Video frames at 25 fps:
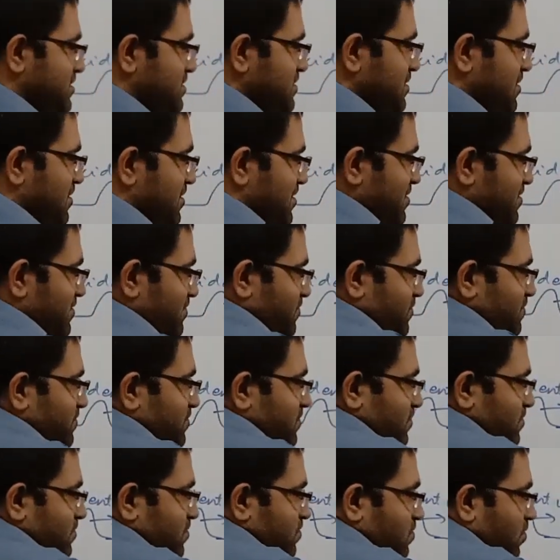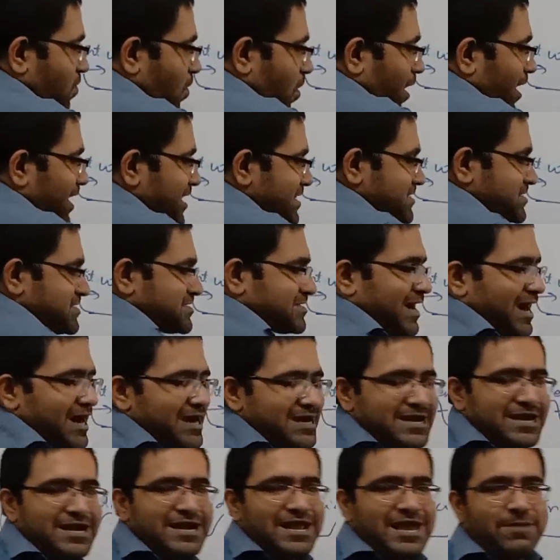the wall
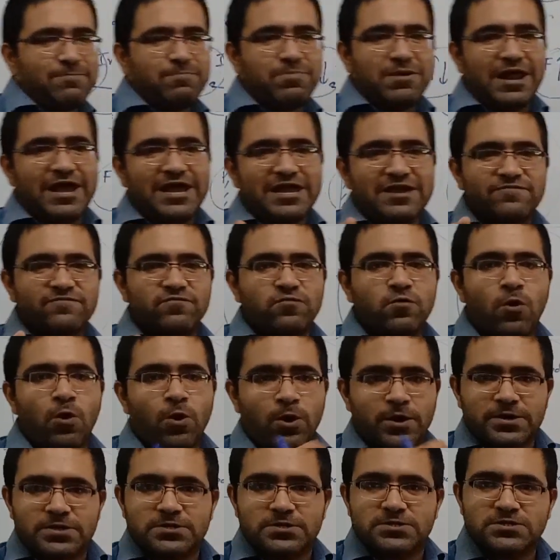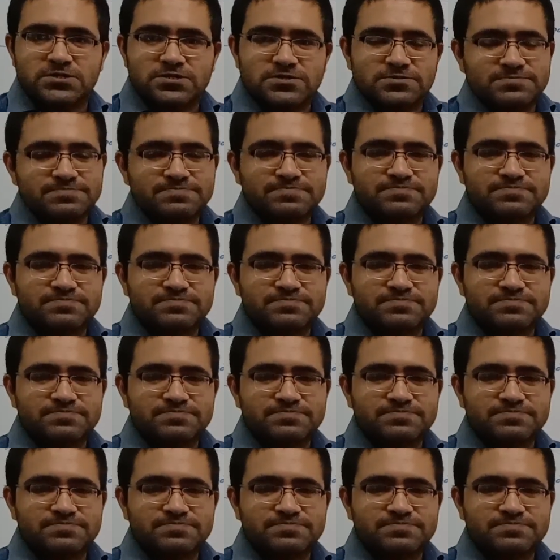started applying force.